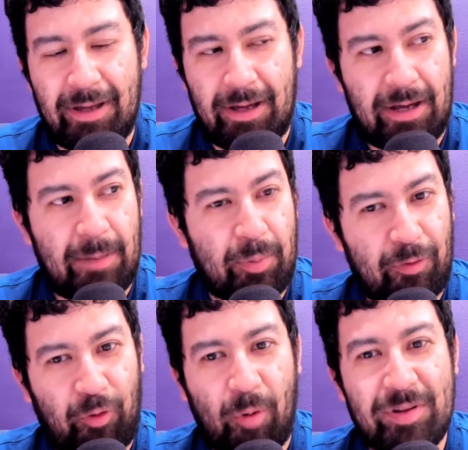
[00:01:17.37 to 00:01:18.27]
a
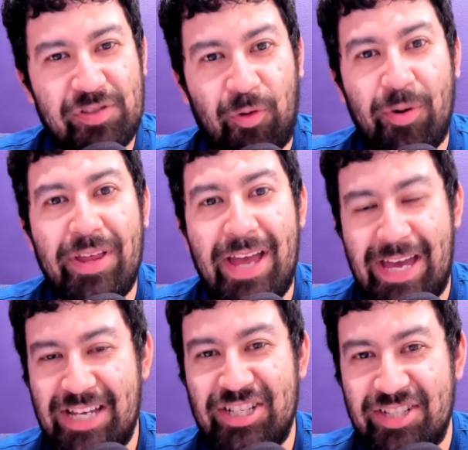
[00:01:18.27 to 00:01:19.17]
performance for the
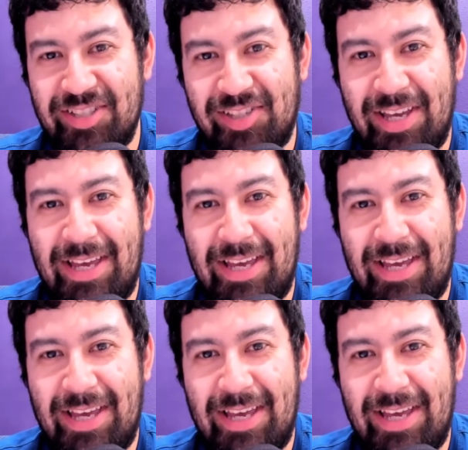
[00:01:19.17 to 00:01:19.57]
ages